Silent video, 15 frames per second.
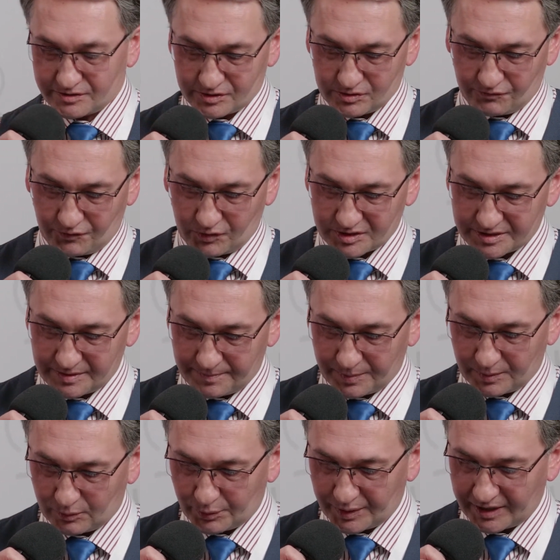So, for
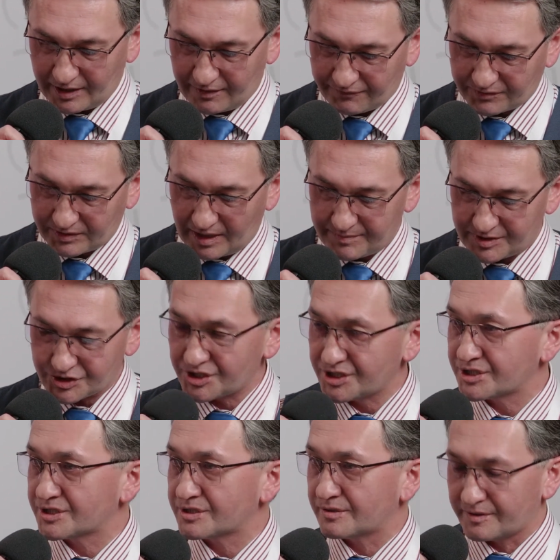example, we have climate
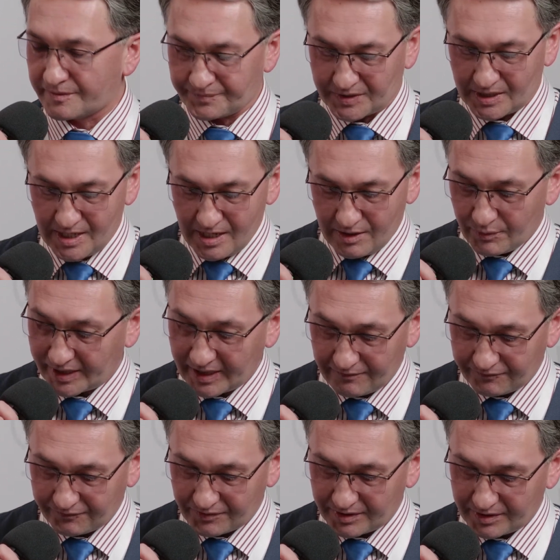change, we
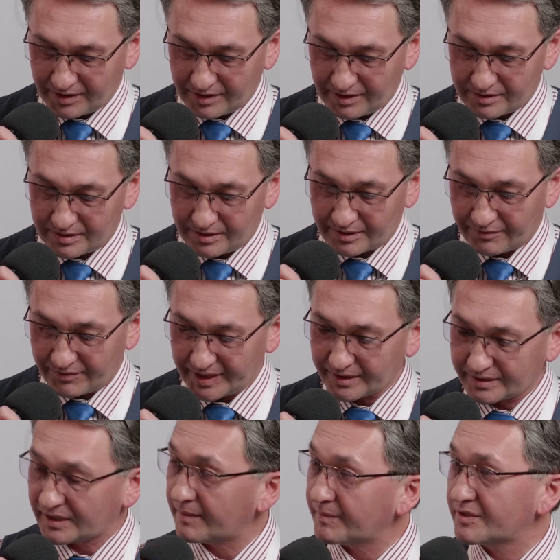have Green
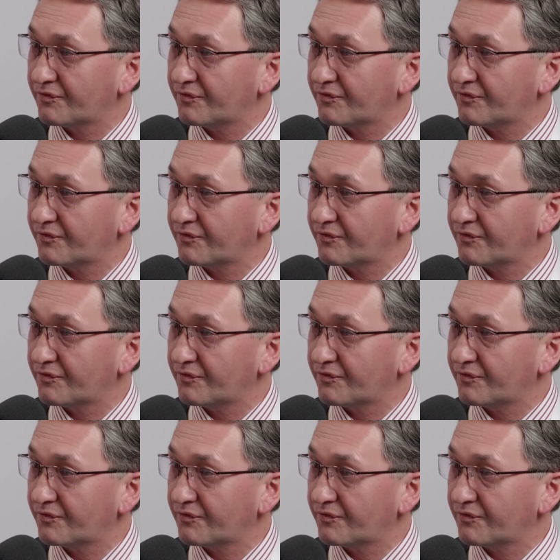Climate